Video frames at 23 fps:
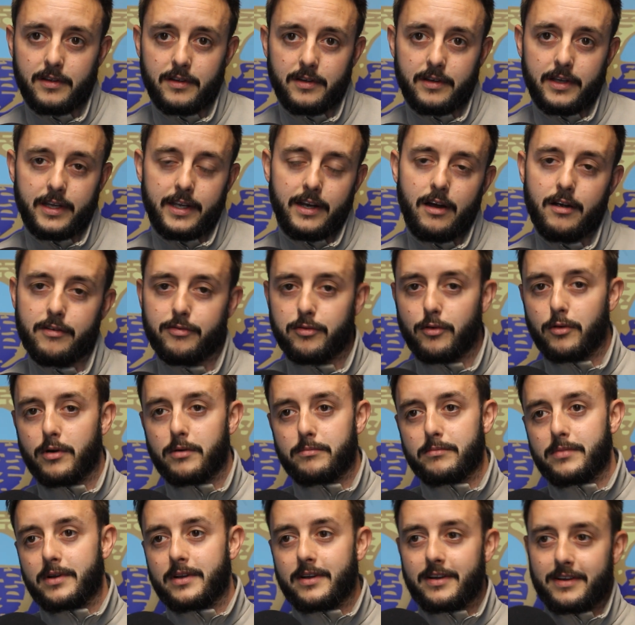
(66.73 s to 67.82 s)
in our
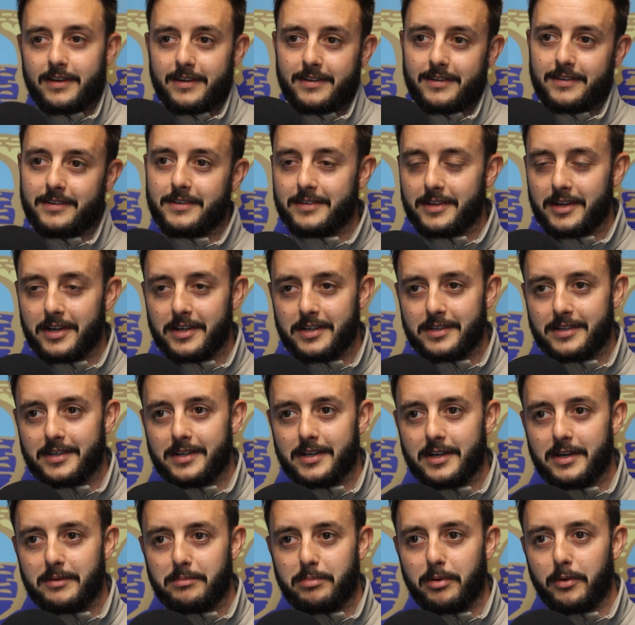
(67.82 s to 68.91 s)
form,
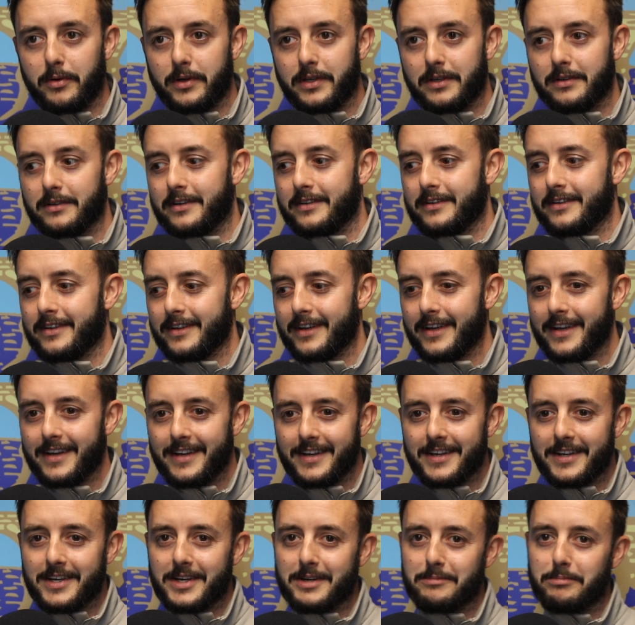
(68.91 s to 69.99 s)
a point
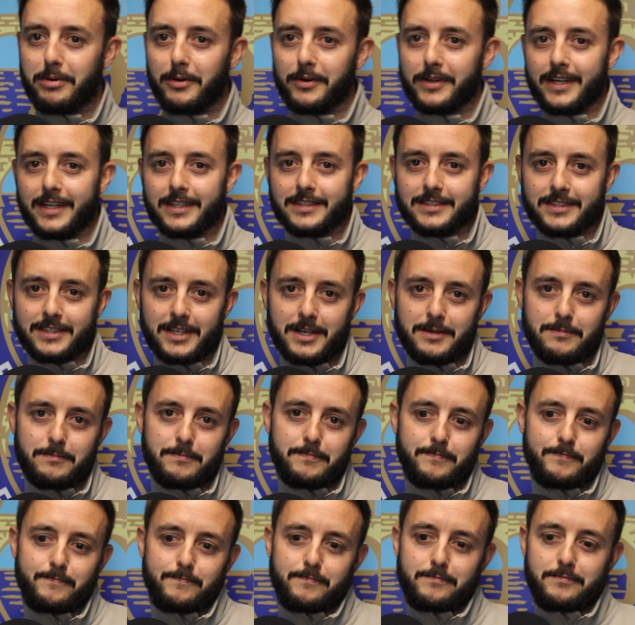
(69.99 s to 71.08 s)
is
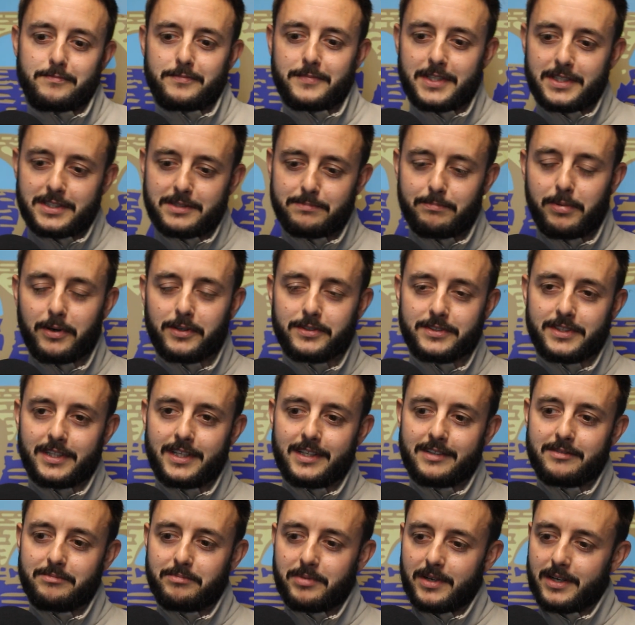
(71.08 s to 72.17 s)

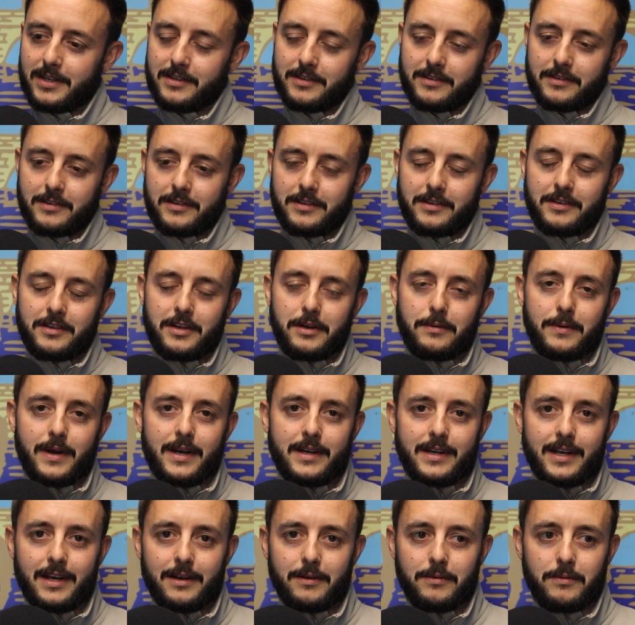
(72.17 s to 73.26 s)
positive, but nowhere
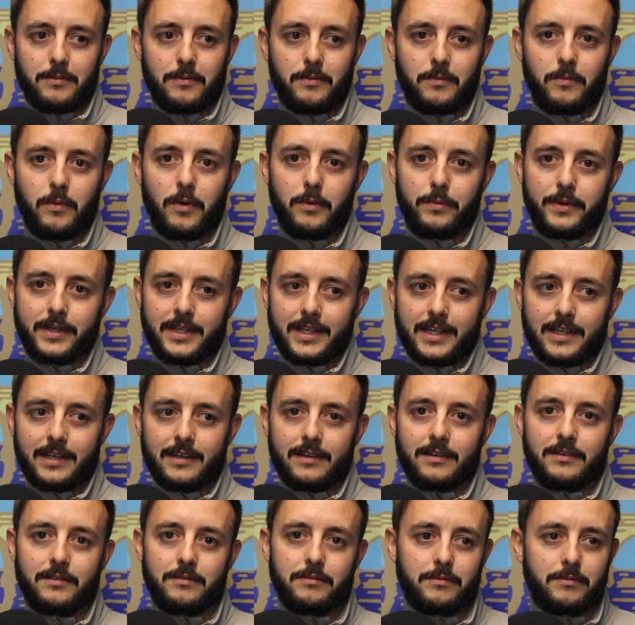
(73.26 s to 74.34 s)
near what we
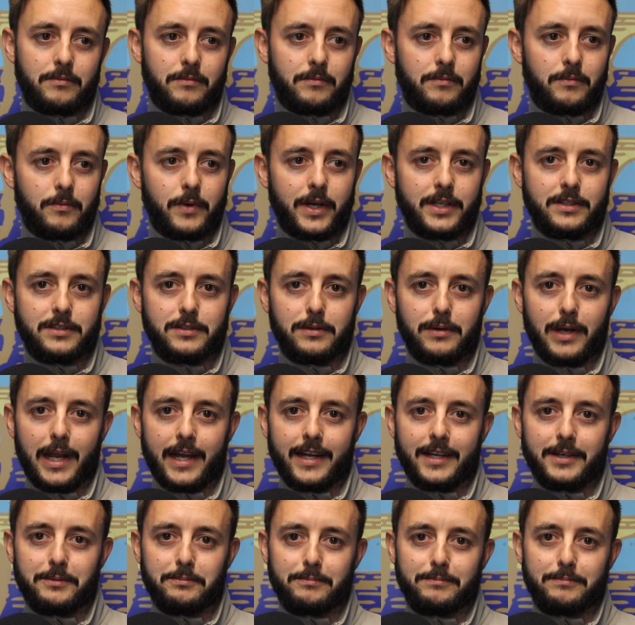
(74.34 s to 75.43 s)
needed and way too late.